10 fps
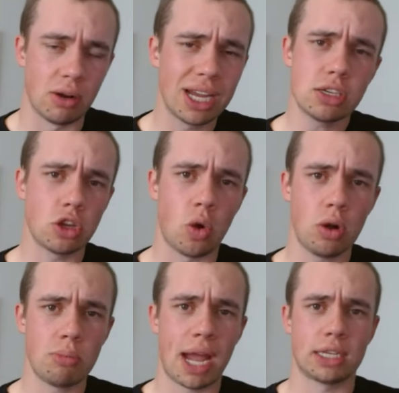I'll get to the
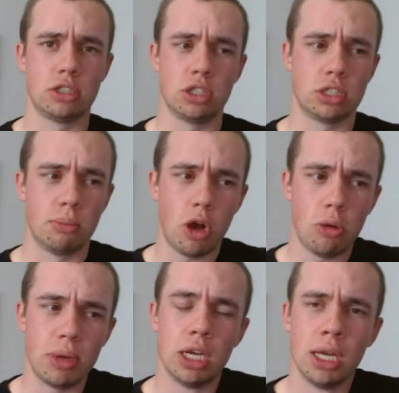quarterbacks in just a
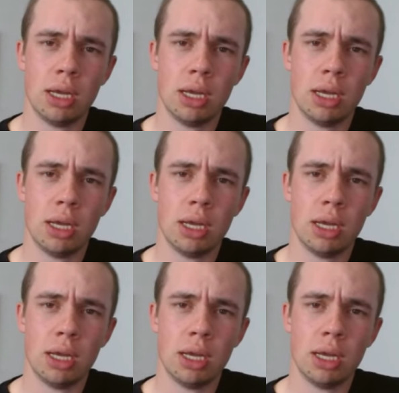moment,